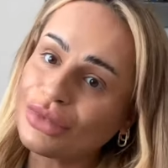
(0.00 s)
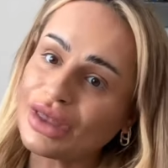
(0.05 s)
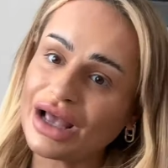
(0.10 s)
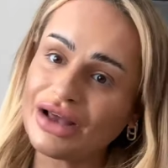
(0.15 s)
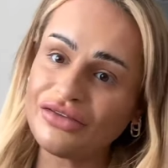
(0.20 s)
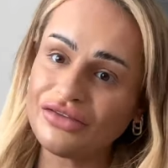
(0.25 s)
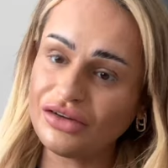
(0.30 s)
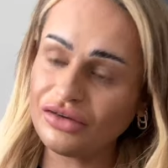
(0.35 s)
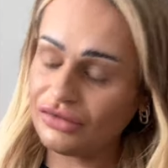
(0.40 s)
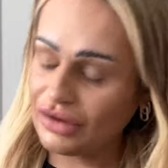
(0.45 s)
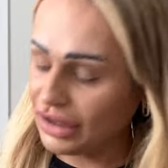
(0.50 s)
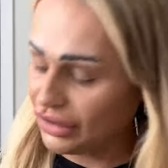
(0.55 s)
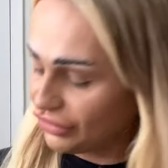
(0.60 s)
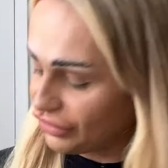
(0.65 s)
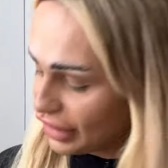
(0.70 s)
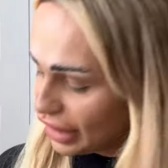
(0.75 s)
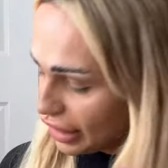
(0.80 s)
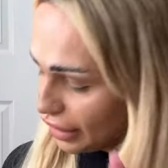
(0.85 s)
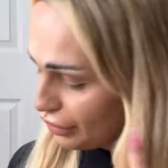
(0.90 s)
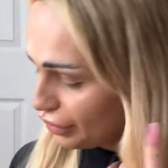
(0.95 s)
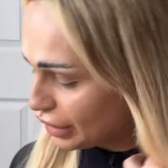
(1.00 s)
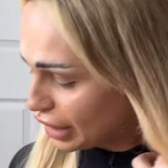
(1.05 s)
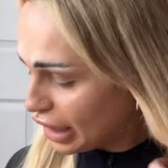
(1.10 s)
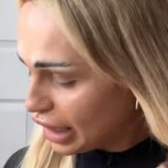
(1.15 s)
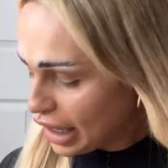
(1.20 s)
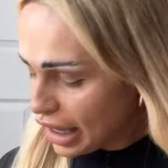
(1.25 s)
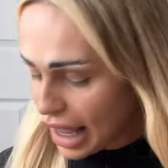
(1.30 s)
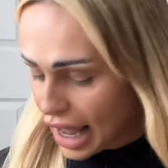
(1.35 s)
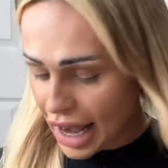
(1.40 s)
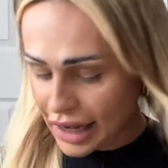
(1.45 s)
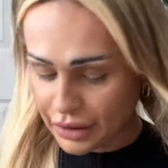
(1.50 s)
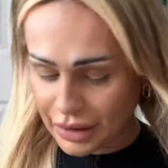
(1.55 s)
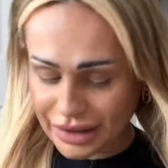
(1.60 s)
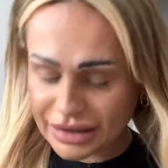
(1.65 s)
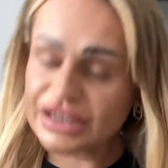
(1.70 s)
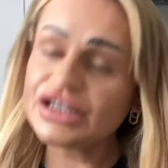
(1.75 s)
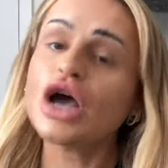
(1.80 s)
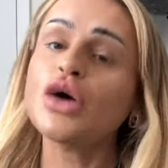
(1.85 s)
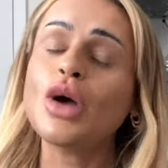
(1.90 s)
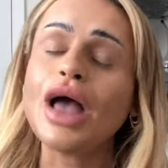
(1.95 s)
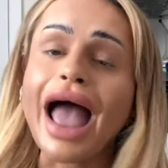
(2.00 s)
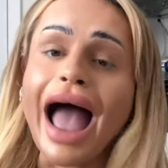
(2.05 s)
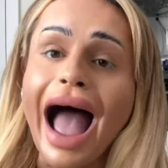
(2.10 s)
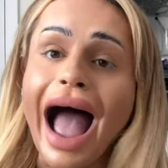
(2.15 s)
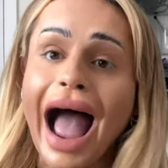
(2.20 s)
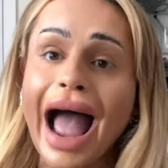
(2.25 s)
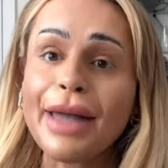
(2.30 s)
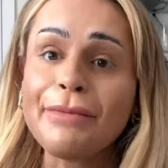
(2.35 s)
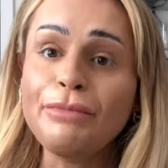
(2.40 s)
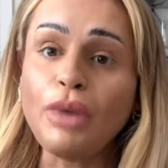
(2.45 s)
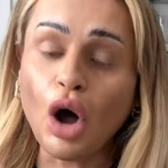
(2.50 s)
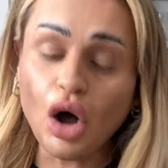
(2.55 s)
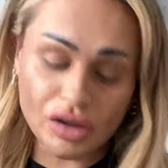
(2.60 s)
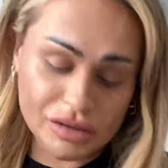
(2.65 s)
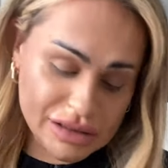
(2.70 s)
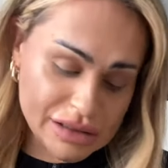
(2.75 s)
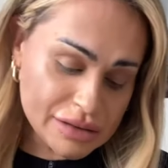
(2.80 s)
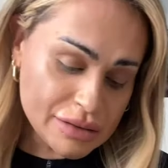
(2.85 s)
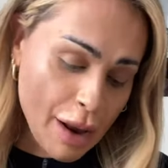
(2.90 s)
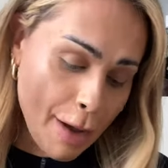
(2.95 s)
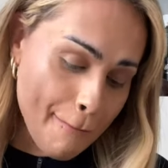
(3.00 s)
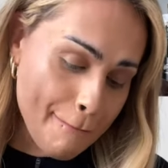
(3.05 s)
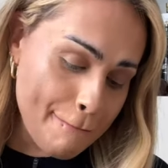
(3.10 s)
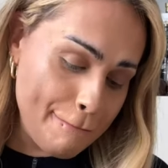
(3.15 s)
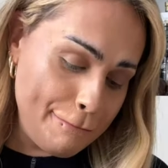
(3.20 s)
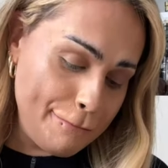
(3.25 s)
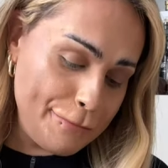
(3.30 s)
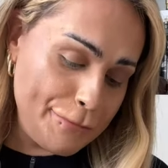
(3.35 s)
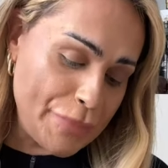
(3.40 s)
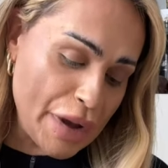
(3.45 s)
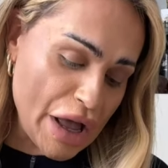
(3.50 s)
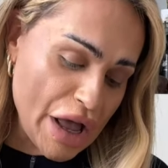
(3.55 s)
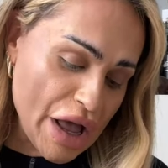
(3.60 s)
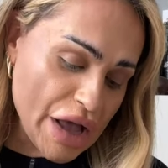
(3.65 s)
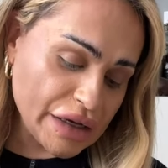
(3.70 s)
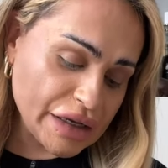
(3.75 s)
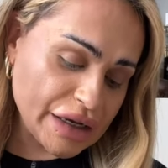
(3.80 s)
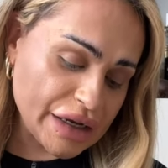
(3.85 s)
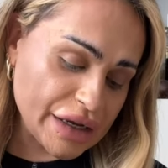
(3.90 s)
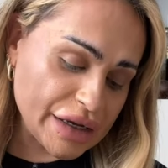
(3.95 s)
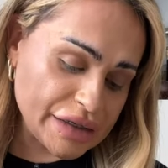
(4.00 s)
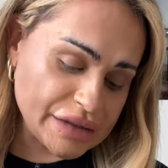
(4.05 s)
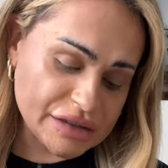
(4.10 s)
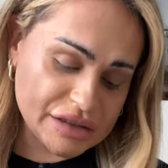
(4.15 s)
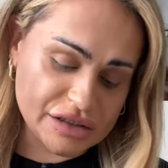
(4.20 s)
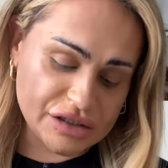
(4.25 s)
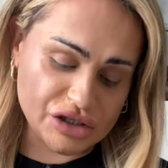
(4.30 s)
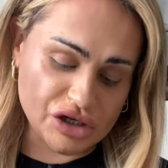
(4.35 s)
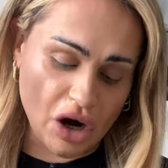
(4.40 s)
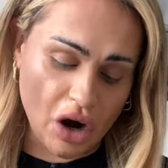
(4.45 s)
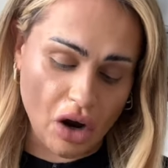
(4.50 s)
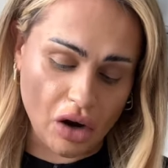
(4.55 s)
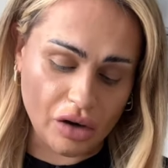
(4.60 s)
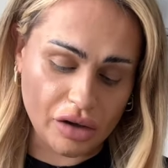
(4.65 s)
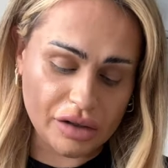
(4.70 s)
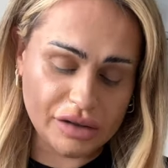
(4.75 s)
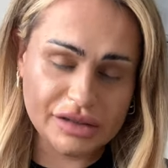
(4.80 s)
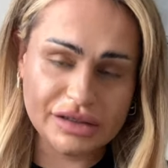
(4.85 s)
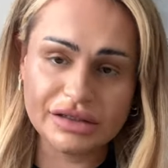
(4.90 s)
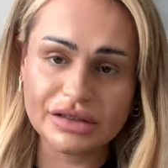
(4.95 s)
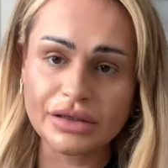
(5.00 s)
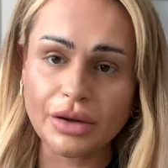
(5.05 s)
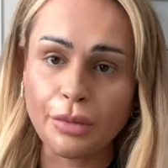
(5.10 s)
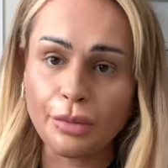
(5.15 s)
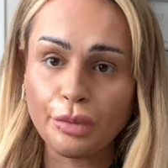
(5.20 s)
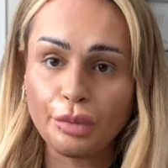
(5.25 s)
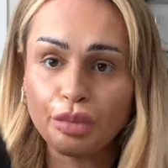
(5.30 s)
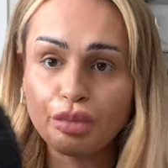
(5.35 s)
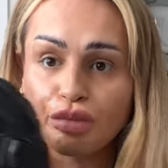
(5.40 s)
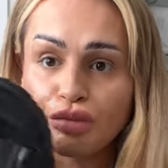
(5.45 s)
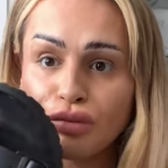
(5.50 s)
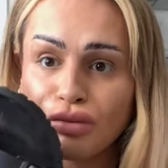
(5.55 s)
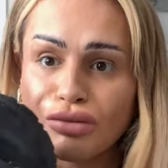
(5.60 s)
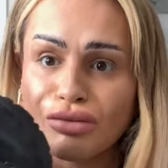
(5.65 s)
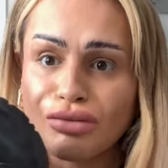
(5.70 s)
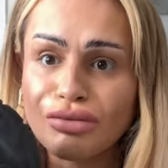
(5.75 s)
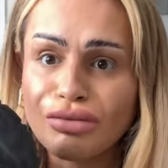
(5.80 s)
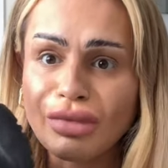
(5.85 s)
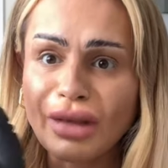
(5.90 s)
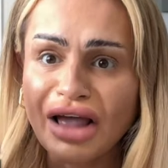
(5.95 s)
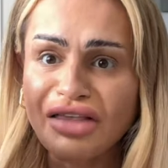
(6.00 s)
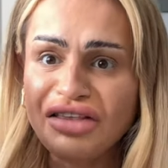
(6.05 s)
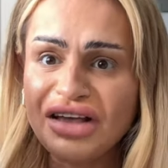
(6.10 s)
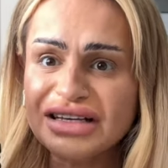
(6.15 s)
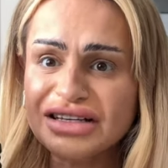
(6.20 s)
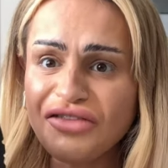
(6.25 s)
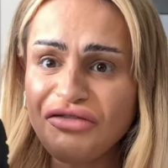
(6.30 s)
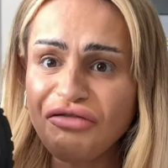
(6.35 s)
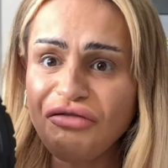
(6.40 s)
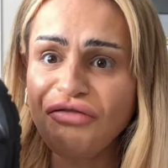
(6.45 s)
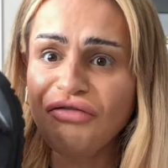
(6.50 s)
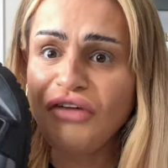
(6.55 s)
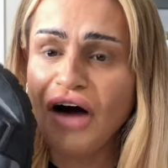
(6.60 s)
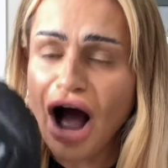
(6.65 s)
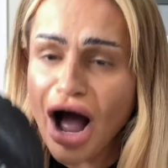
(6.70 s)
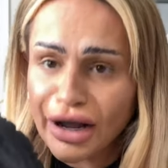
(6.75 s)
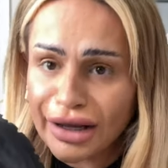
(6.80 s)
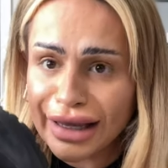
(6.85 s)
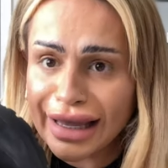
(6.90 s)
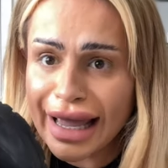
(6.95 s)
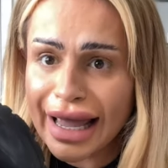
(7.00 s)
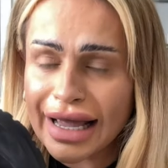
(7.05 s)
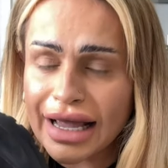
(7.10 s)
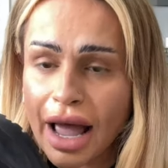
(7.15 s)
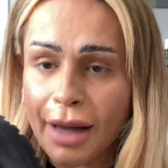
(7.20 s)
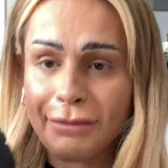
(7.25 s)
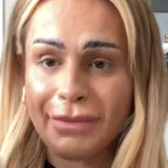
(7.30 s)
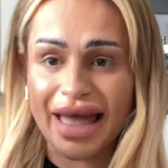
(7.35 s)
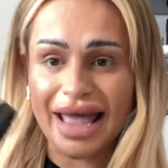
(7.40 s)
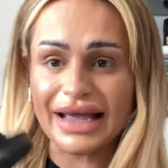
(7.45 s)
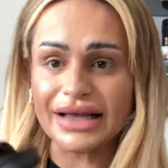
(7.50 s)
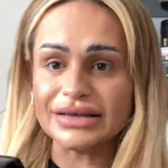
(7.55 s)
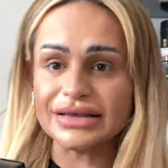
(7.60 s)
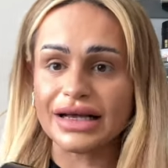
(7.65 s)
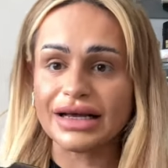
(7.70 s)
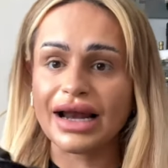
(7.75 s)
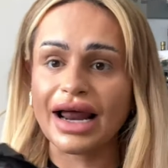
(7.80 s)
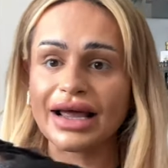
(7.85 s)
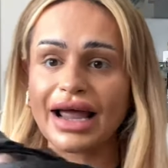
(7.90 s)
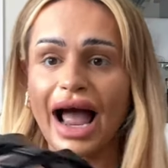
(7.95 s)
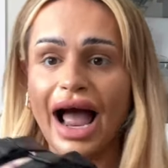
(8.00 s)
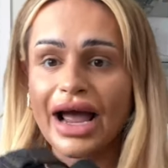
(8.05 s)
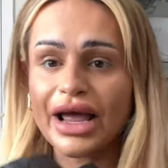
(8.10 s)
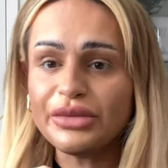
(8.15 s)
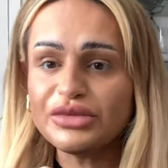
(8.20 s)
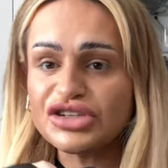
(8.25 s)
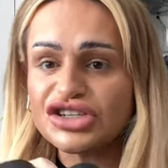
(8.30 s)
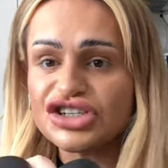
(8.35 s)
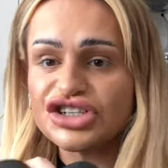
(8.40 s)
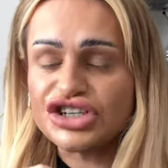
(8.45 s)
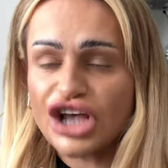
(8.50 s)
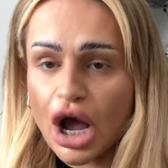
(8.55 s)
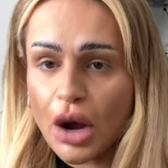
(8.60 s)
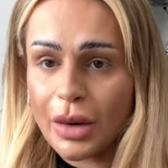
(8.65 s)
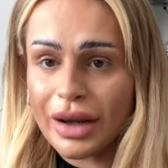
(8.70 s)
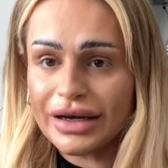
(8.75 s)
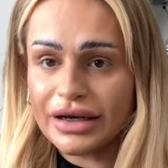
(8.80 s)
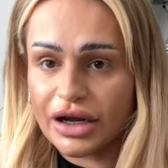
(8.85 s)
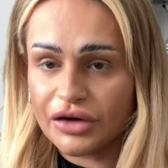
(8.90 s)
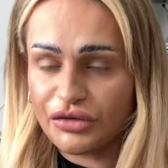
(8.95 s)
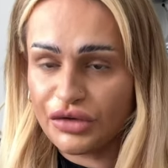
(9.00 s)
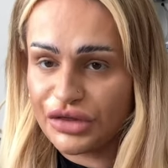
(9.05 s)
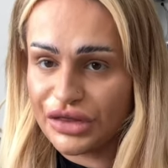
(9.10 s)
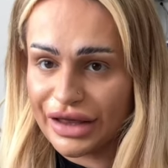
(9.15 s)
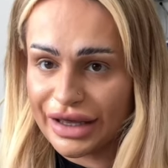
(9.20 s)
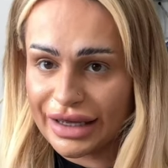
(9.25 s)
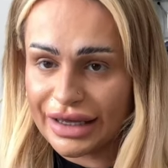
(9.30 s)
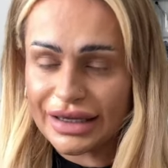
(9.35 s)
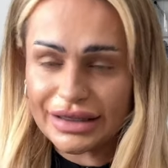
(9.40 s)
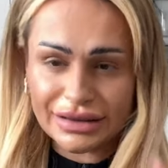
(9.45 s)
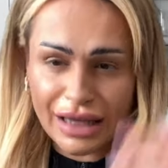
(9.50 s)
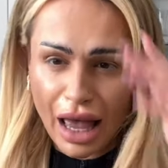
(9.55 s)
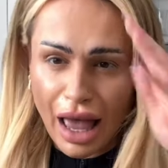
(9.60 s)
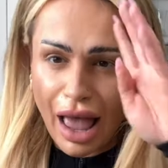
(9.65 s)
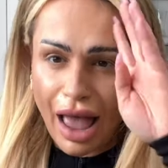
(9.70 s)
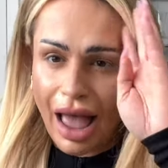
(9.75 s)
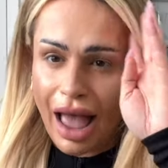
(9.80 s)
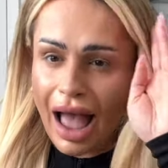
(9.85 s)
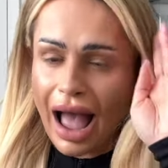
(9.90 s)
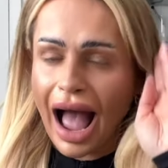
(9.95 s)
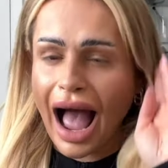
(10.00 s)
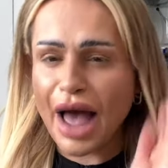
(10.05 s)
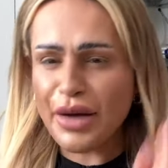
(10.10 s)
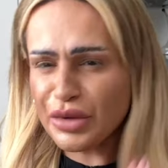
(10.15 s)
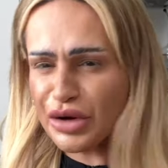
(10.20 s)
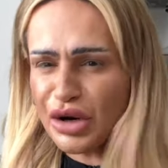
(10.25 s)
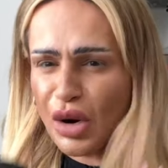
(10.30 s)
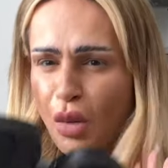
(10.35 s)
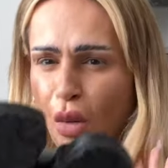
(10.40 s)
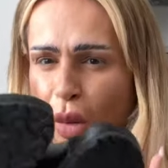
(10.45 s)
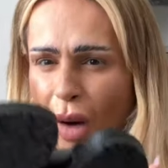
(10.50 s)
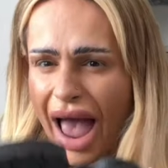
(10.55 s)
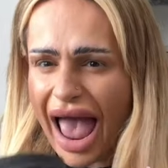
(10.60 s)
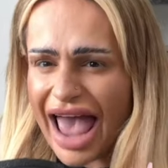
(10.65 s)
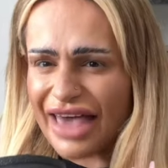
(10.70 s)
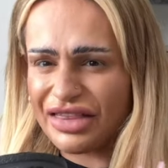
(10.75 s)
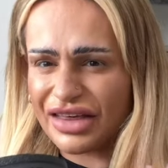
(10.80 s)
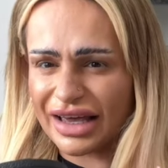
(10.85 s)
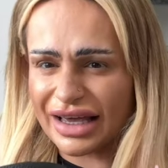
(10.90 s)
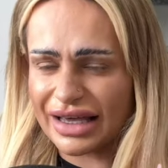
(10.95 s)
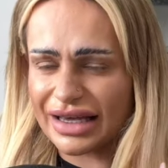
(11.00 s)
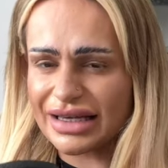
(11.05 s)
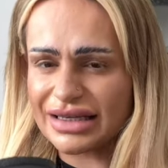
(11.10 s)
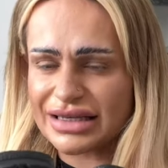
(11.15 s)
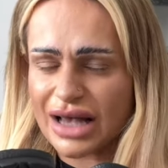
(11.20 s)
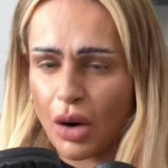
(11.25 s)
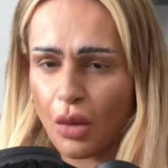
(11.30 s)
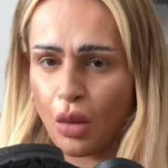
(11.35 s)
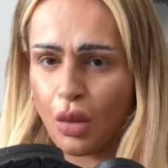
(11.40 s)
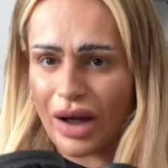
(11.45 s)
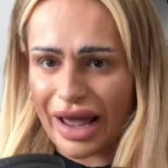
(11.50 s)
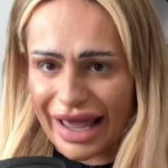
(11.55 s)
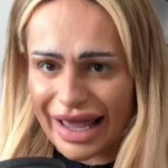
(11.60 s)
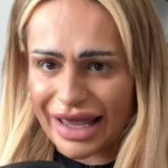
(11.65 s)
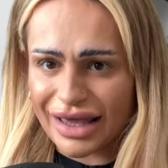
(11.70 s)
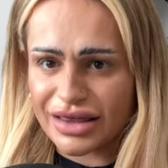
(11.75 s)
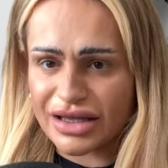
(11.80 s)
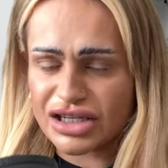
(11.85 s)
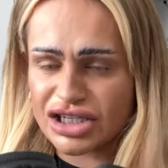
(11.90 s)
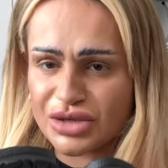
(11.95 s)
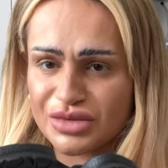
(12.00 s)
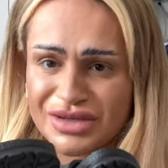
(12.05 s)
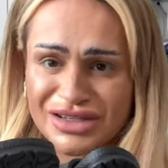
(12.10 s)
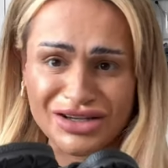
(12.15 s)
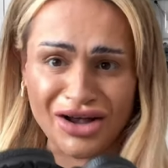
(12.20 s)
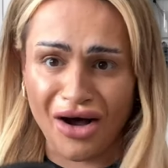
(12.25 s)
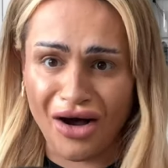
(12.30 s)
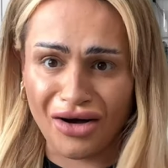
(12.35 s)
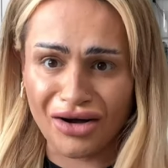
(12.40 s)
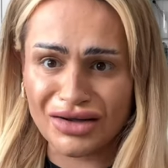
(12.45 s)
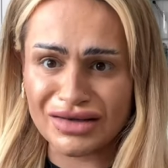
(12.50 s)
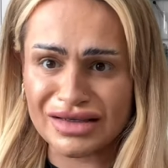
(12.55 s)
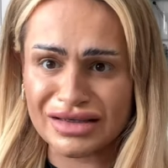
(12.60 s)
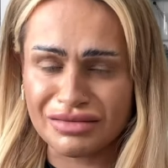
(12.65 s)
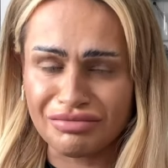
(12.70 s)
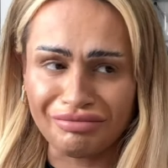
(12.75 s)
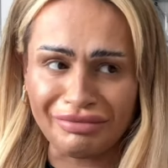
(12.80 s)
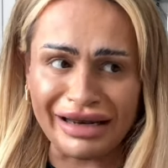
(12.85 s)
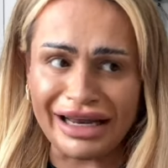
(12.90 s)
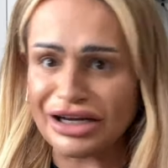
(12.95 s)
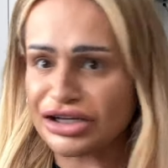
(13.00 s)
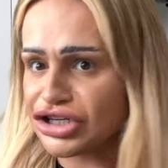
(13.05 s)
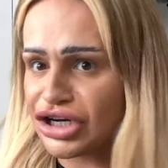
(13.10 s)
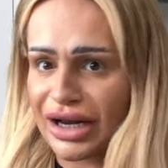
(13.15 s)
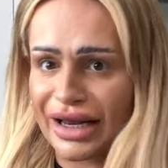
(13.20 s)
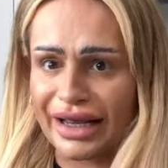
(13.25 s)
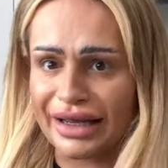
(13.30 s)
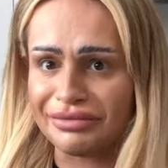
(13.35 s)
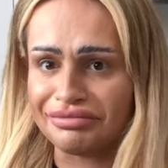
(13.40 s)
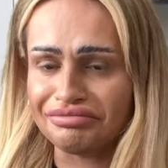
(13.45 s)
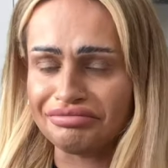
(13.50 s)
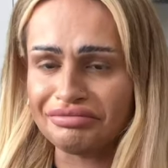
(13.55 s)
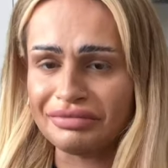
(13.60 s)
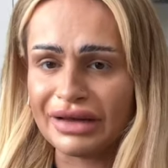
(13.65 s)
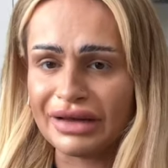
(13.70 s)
I feel really fat. Anyway, so I bought some Birkenstocks. These are fucking amazing. Like, I am so in love with these. I'm going to wear these with some socks. Literally.